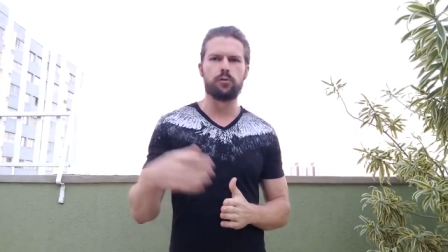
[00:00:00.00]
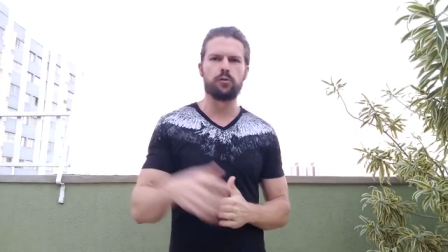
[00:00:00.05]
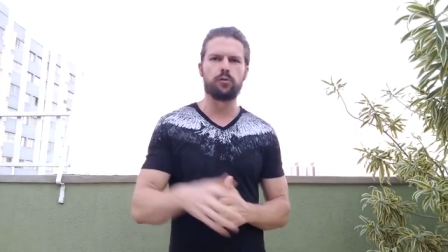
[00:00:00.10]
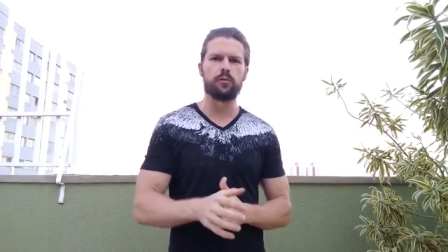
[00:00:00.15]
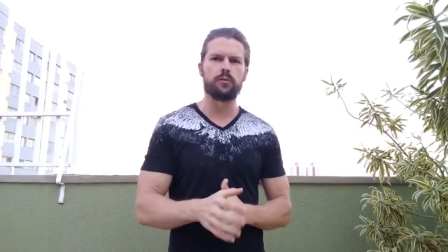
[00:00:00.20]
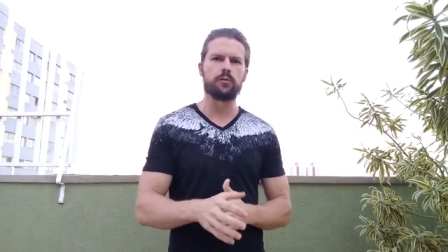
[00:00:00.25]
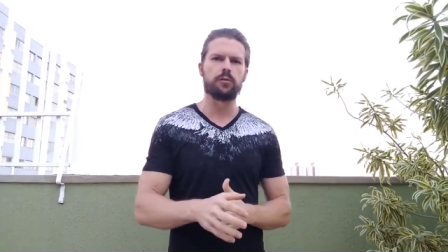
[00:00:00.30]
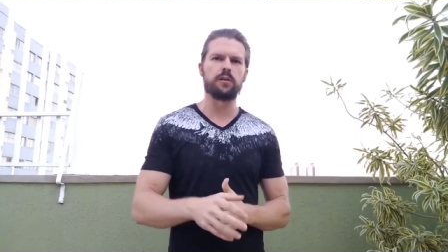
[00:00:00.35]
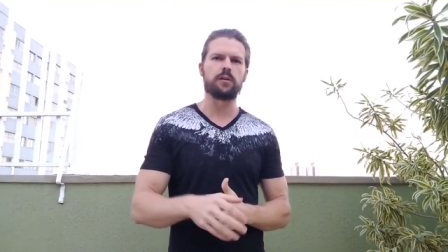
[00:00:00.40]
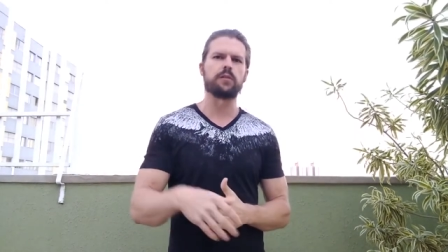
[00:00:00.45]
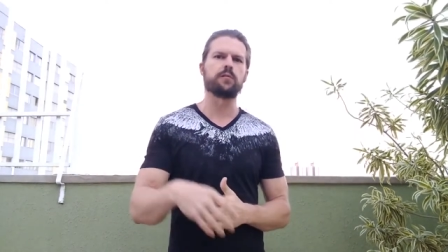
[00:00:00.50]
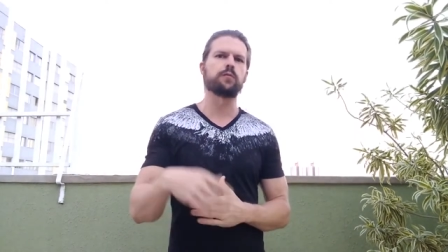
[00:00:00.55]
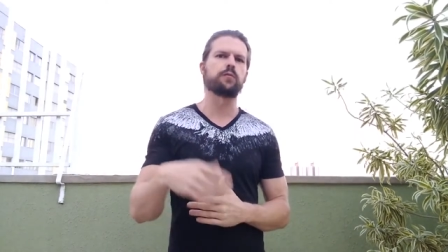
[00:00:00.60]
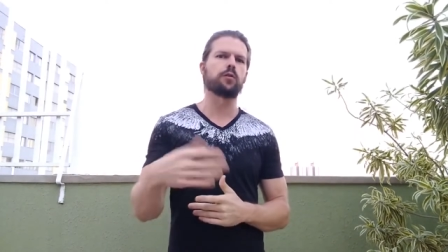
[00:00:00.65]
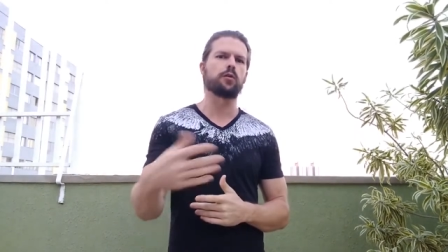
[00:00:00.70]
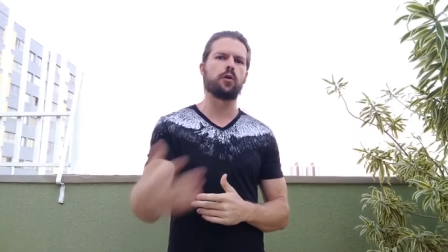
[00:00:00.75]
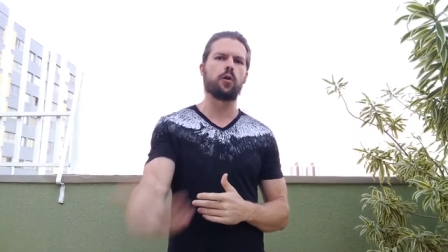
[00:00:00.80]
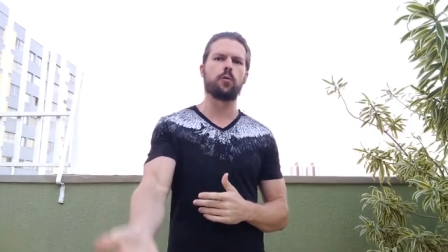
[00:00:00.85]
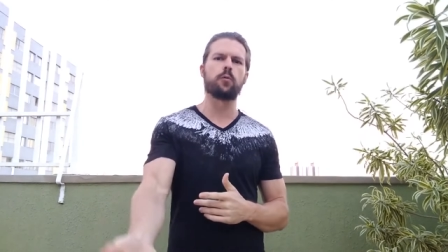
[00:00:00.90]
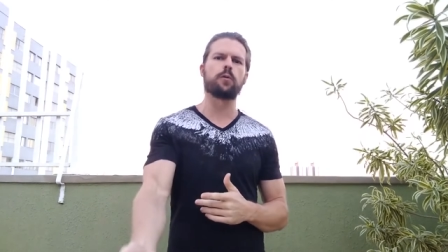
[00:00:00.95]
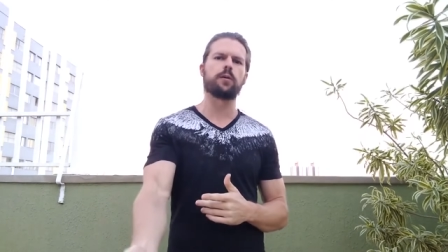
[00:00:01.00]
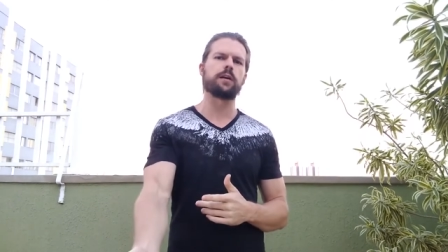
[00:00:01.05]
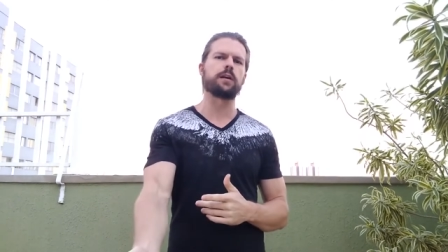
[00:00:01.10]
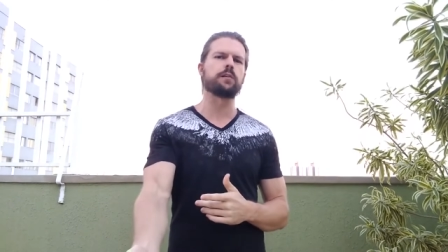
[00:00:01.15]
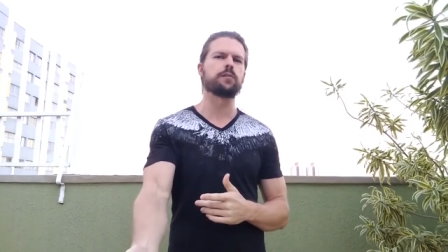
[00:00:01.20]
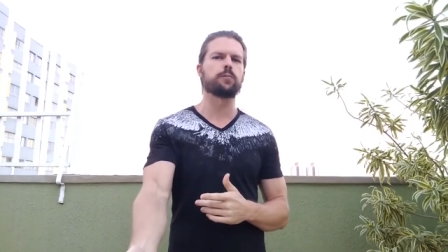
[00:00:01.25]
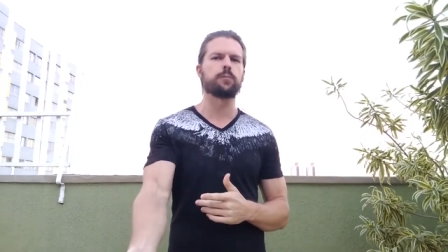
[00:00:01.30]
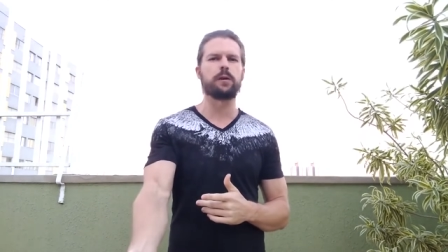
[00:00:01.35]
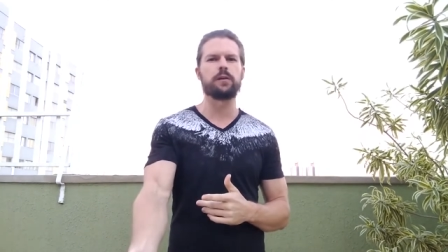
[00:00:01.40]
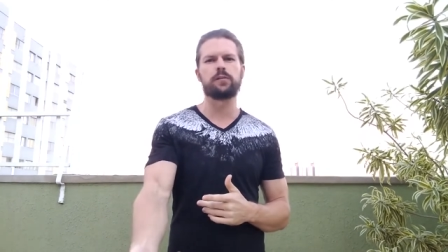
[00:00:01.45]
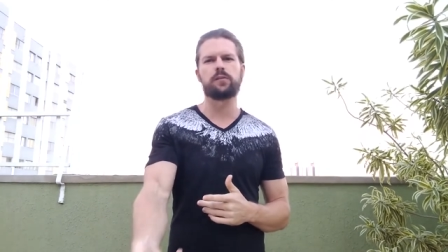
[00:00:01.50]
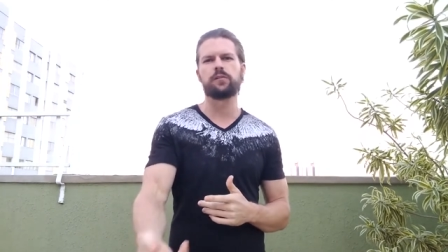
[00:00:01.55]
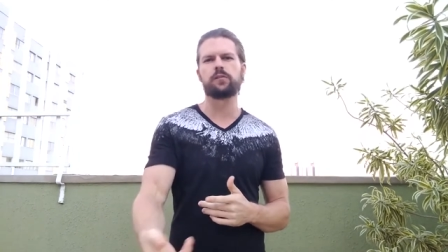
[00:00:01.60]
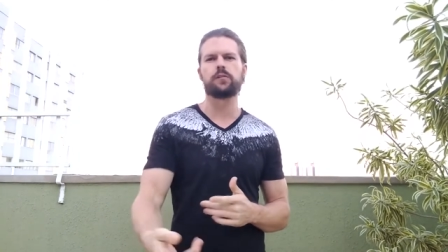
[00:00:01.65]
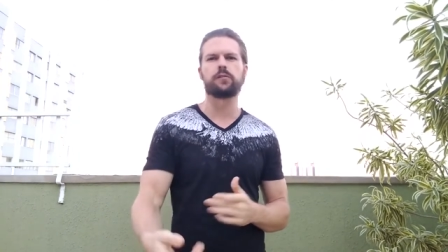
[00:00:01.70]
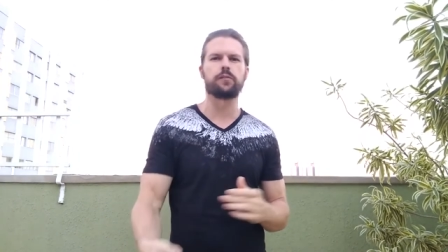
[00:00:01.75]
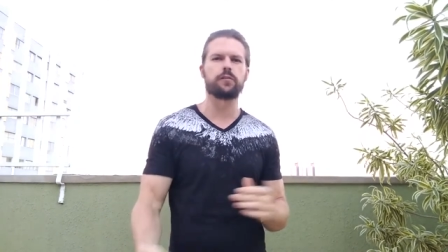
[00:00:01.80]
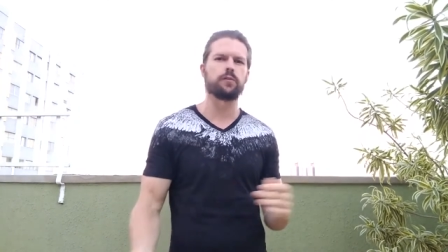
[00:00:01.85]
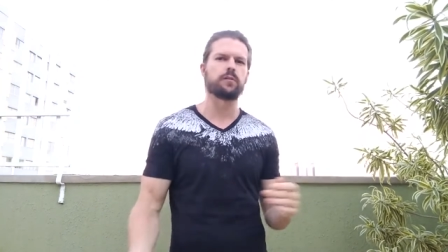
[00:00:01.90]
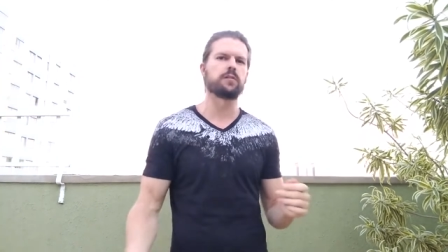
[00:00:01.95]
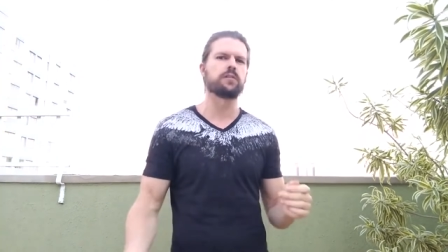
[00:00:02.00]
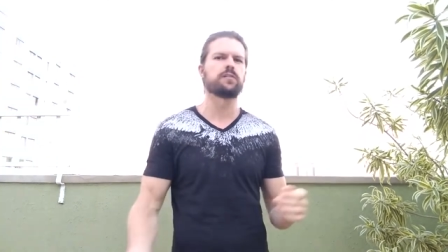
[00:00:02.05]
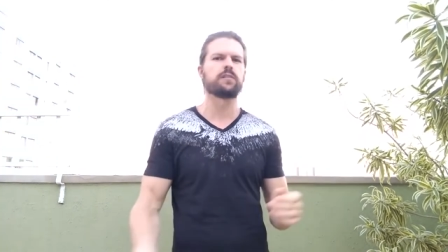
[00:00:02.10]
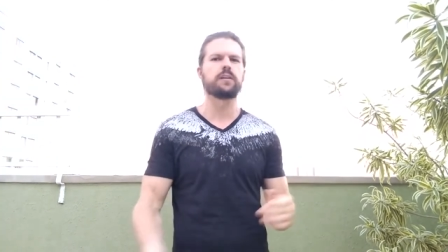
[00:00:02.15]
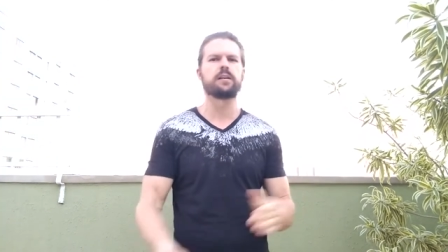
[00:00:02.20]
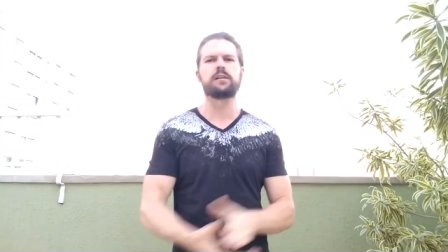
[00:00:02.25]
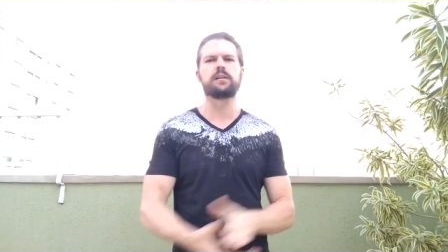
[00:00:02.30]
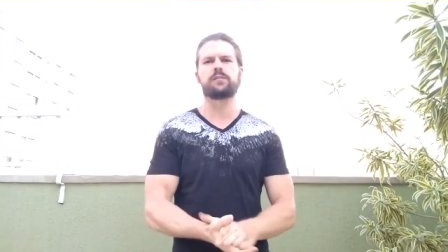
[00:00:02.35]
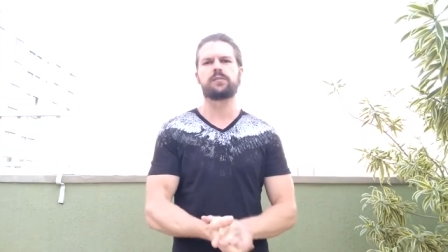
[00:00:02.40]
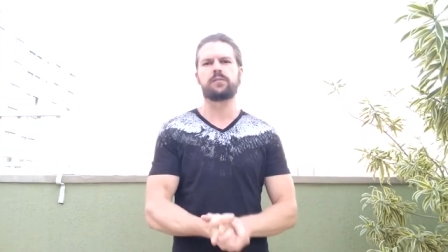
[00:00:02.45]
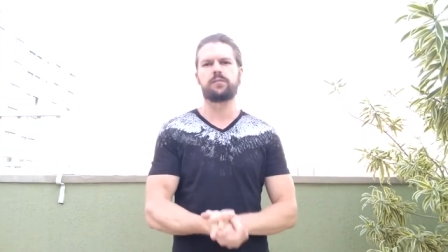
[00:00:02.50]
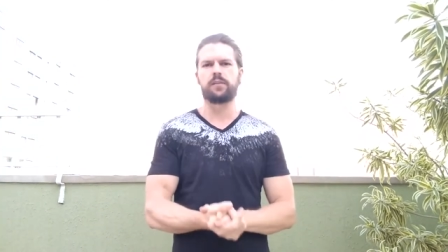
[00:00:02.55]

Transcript: who are looking for co-working spaces in certain cities.